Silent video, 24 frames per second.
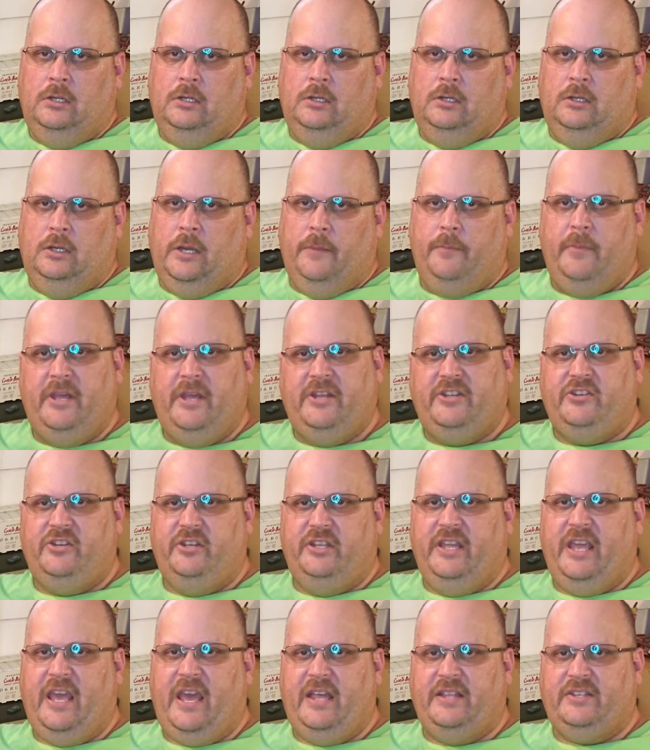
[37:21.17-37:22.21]
I mentioned
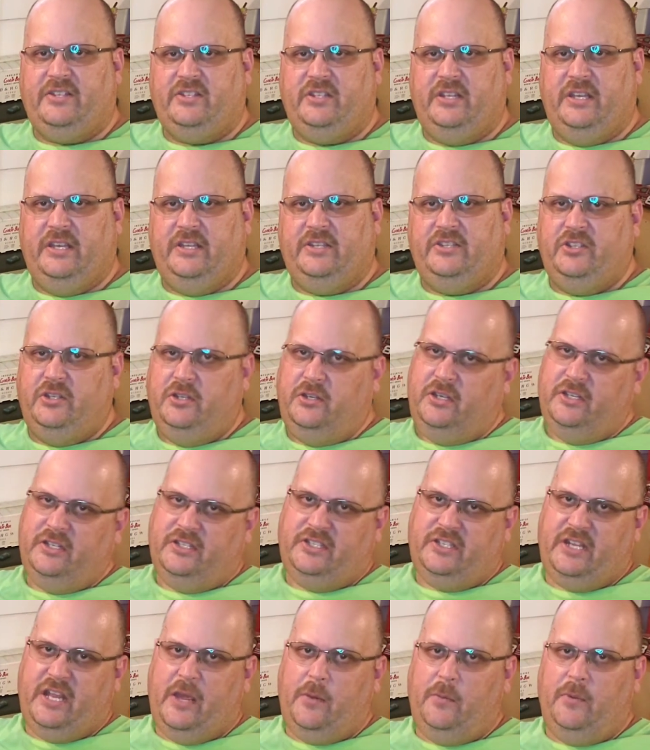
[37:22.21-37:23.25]
Cat 6, you could
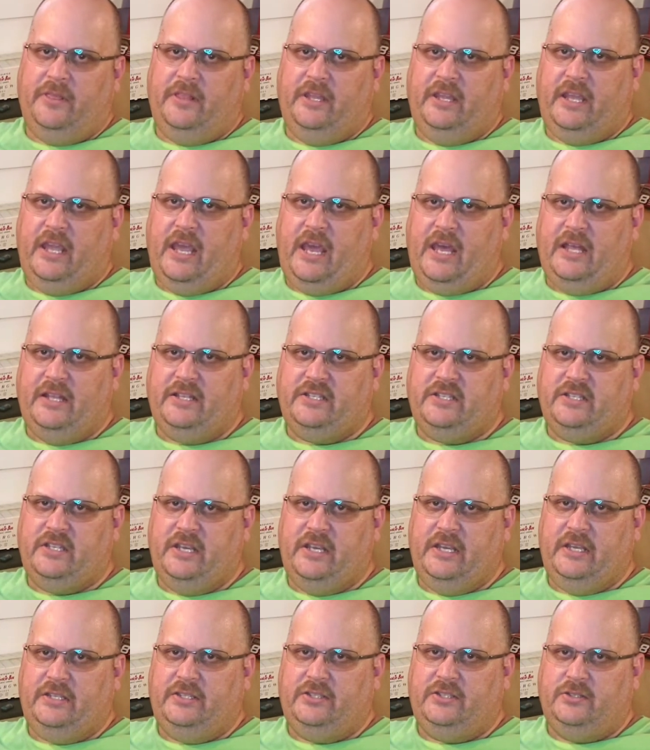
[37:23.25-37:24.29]
stay with the Cat
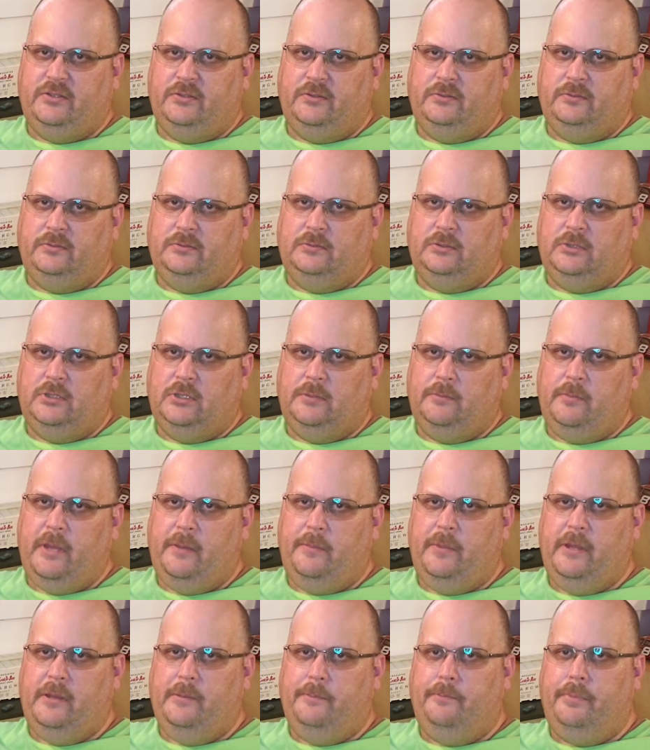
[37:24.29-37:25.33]
6, or maybe
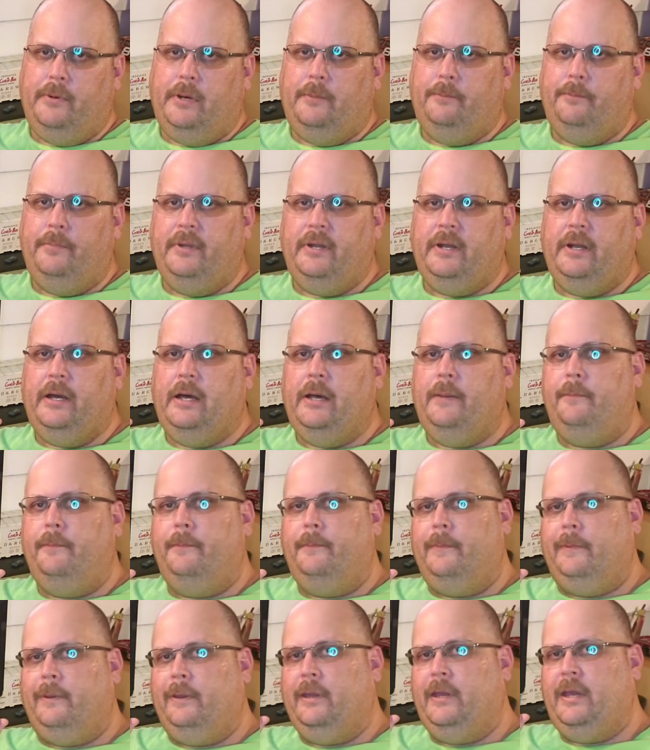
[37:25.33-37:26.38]
you bump it up,
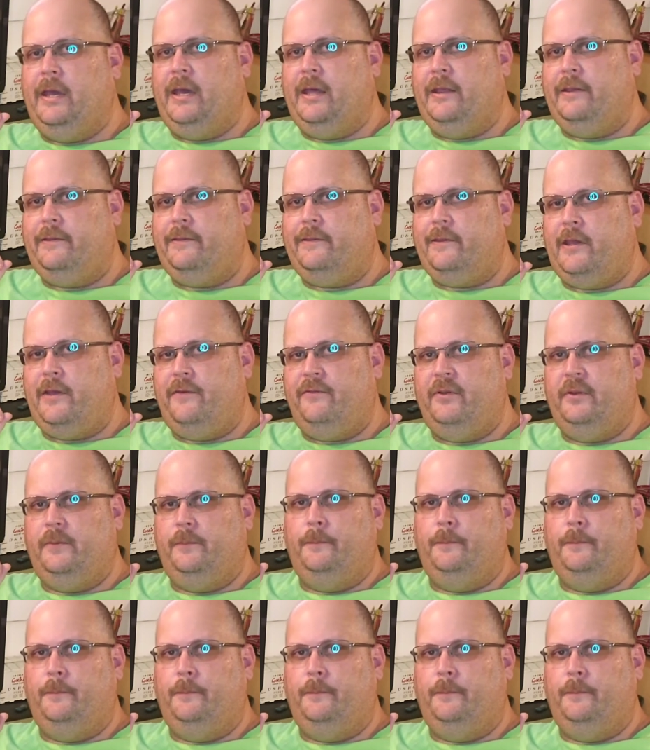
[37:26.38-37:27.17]
Cat 7.